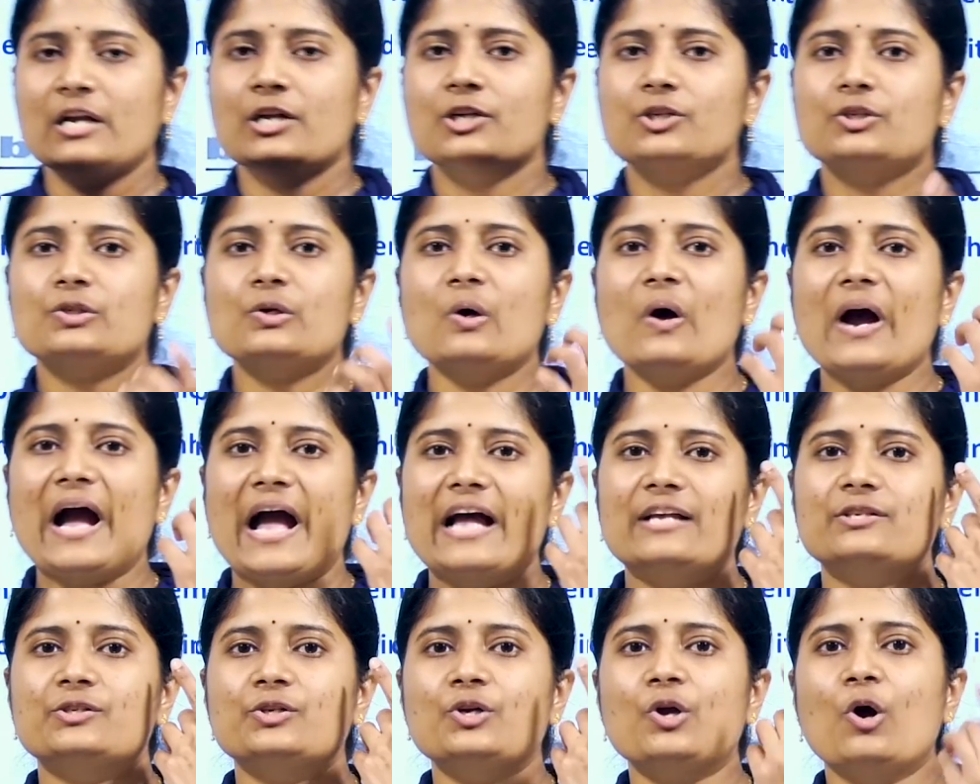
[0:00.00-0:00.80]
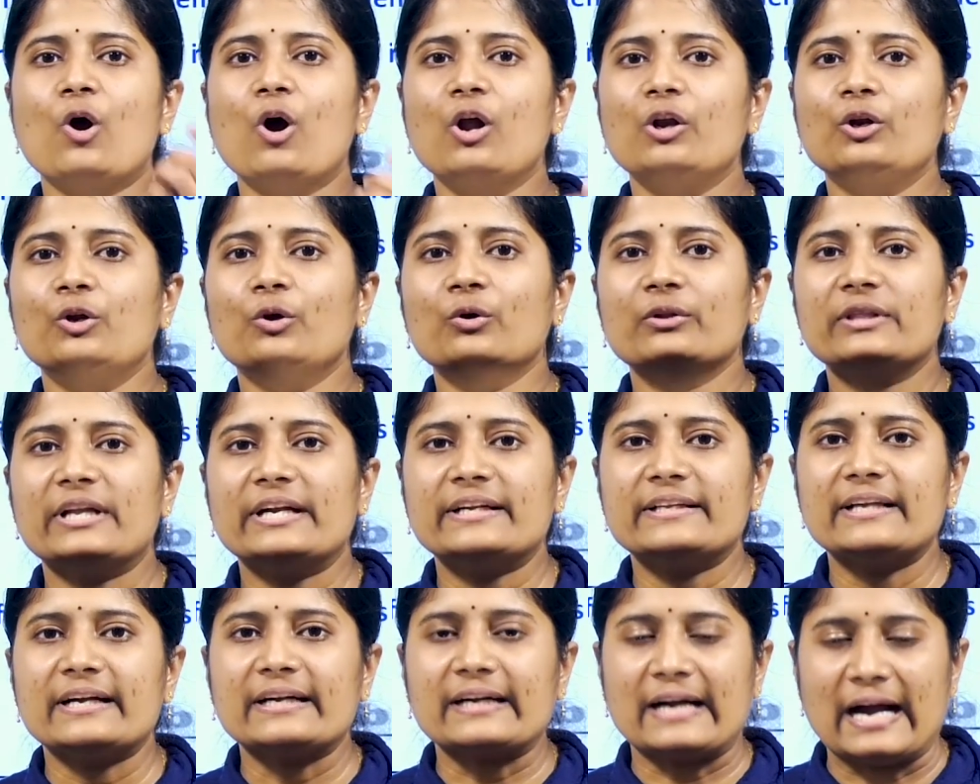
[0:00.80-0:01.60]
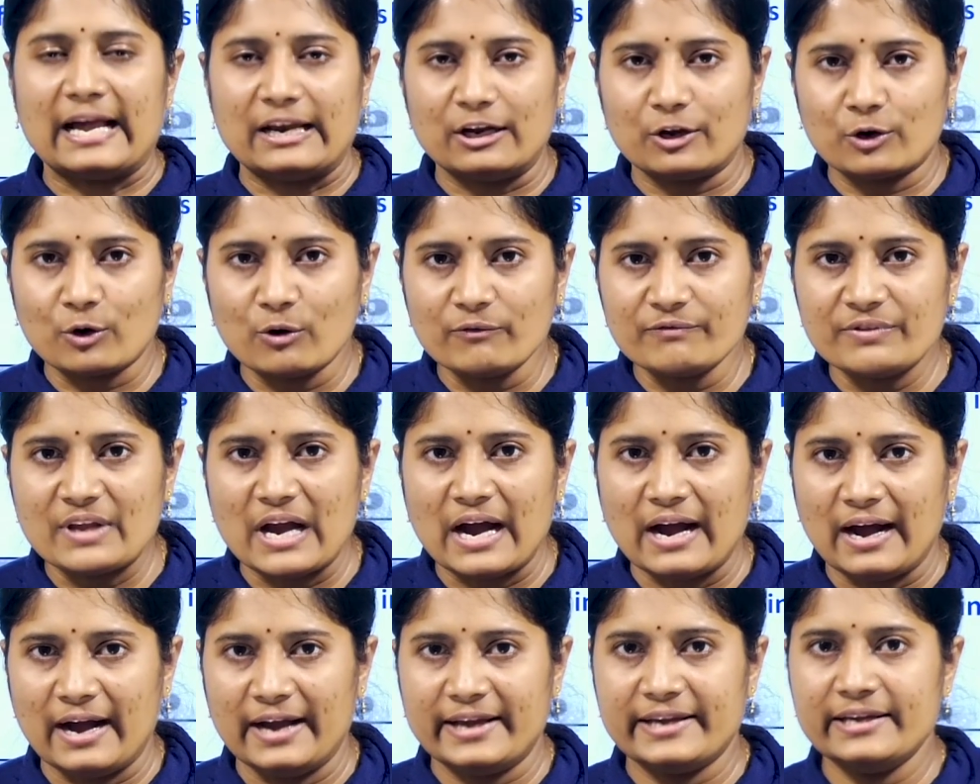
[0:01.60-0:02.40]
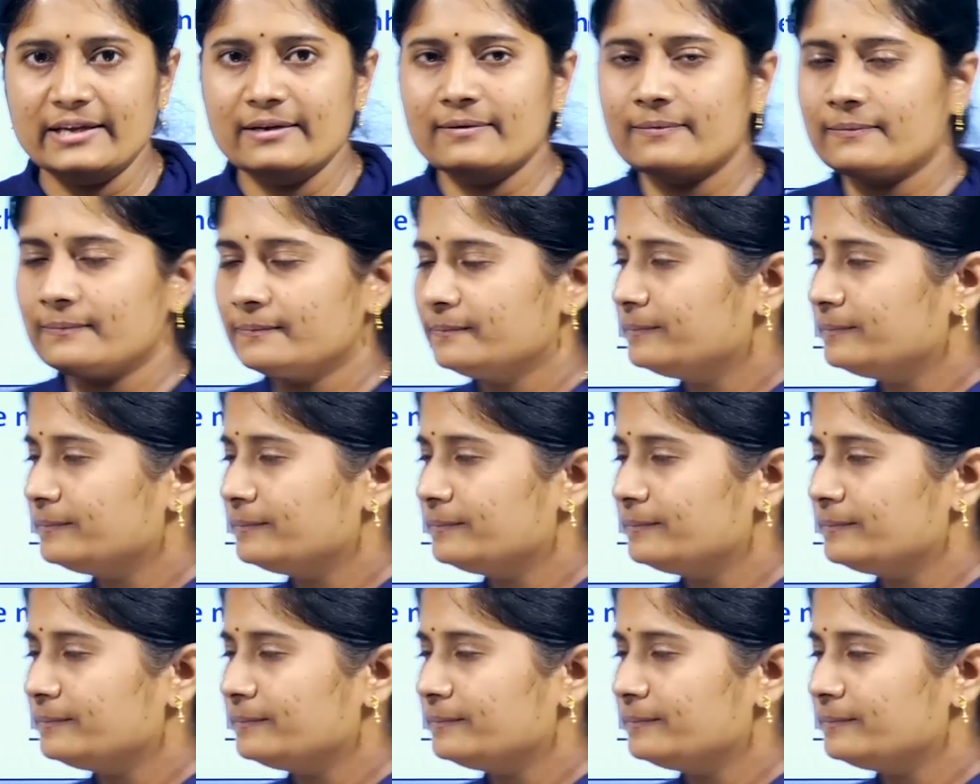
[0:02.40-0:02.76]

So as you all know that the color of the eye,